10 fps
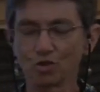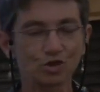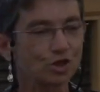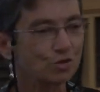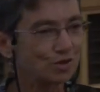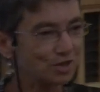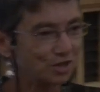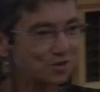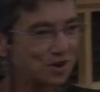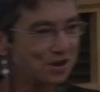or two,
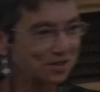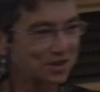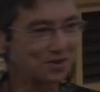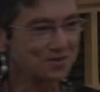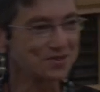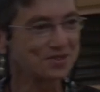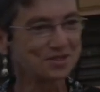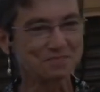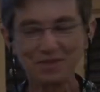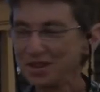two, two of
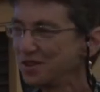them,